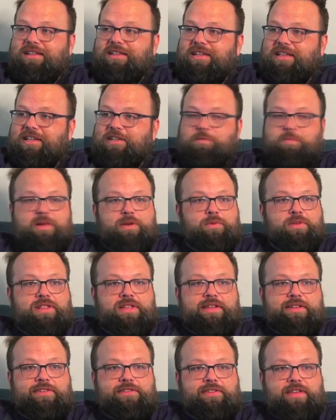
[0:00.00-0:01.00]
he's been with
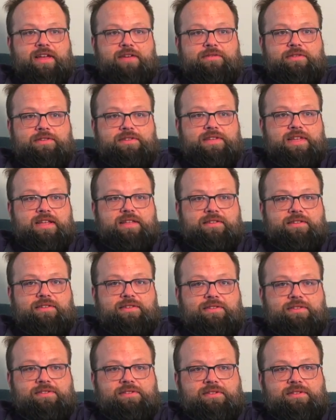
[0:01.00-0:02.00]
us ever
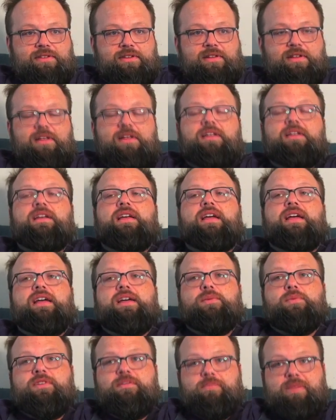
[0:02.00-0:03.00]
since.
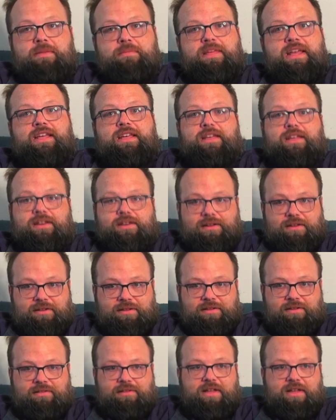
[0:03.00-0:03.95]
And we've been making